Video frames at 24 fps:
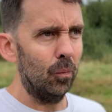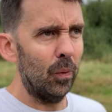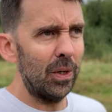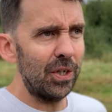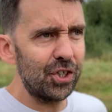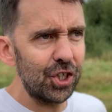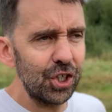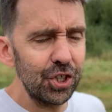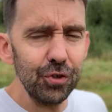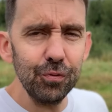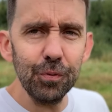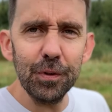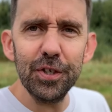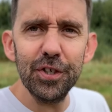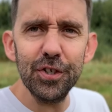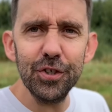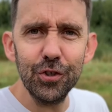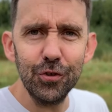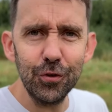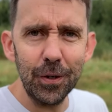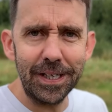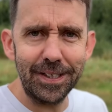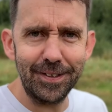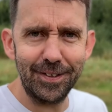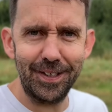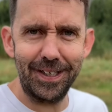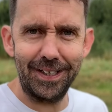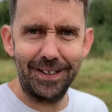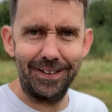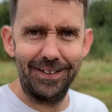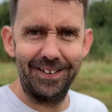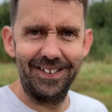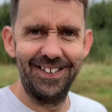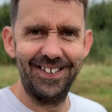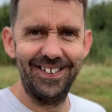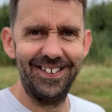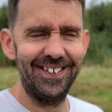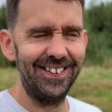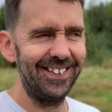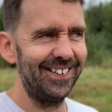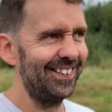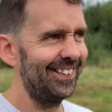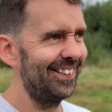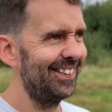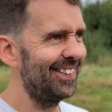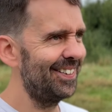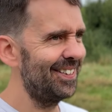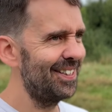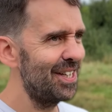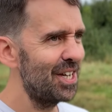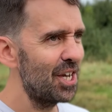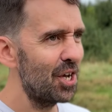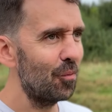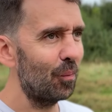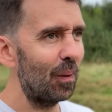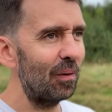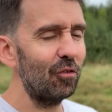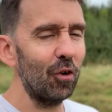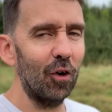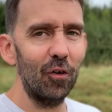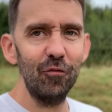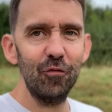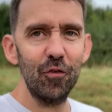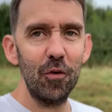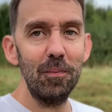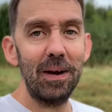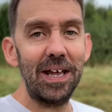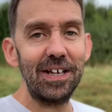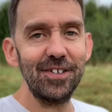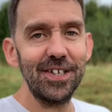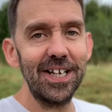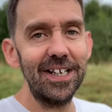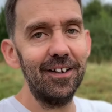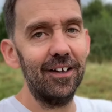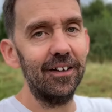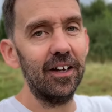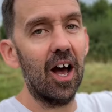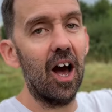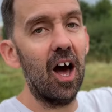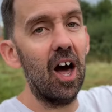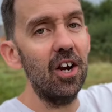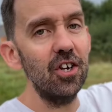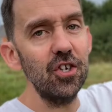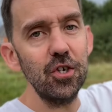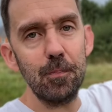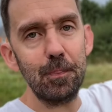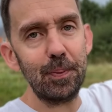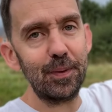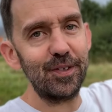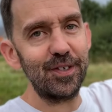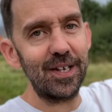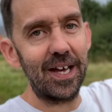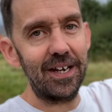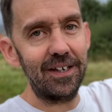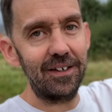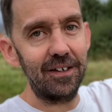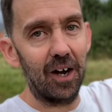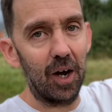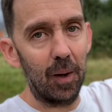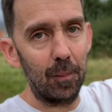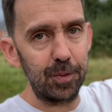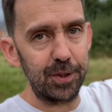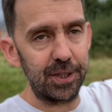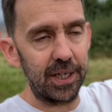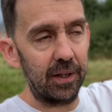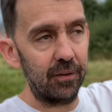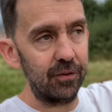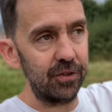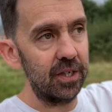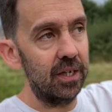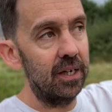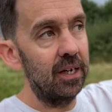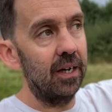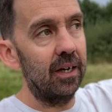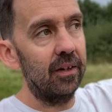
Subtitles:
We're just restricting. We've gone from, let's say, like 100% arms sales.